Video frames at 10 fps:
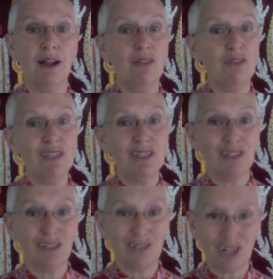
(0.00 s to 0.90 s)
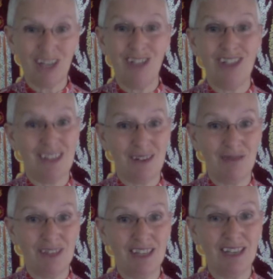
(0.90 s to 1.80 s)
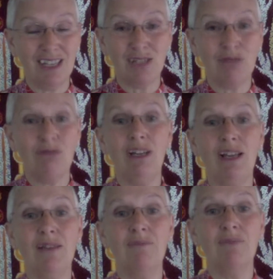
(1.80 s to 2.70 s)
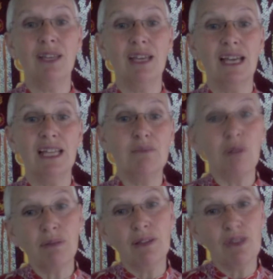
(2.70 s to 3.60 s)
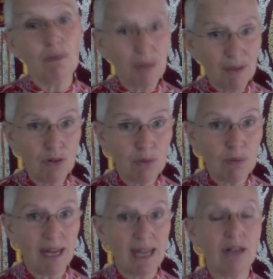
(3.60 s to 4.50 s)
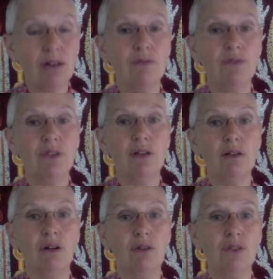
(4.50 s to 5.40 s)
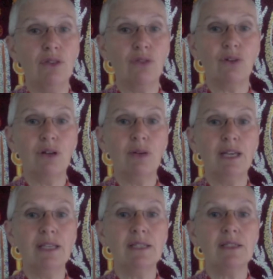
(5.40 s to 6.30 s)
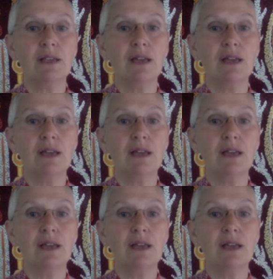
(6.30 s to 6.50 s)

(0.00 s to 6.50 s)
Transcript: This changes everything. It's probably the pivotal part of the 3 weeks.